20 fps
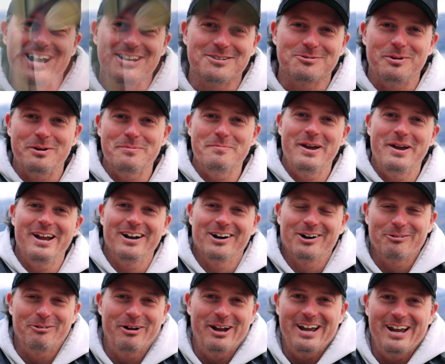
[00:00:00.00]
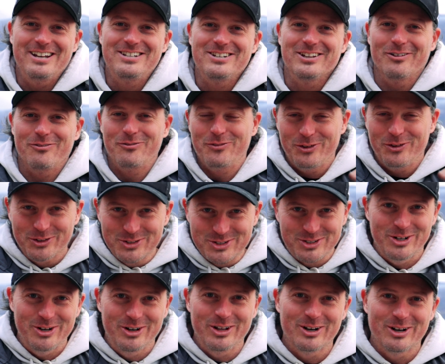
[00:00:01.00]
as we made our way to the full
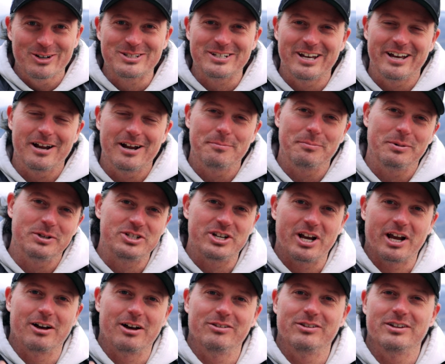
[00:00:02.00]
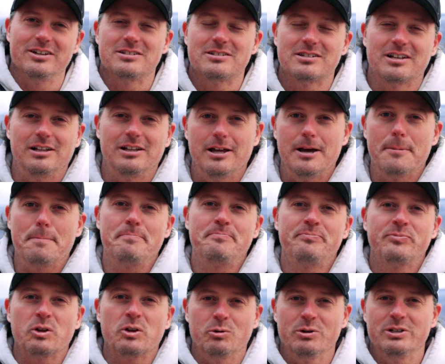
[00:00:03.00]
studio setup. But check out this clip
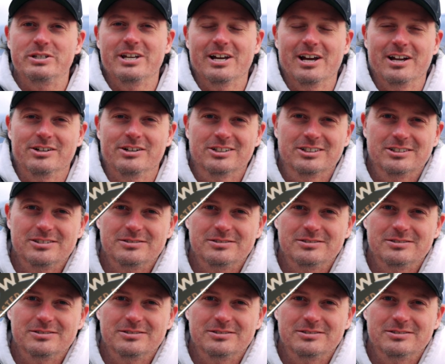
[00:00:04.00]
with Daniel.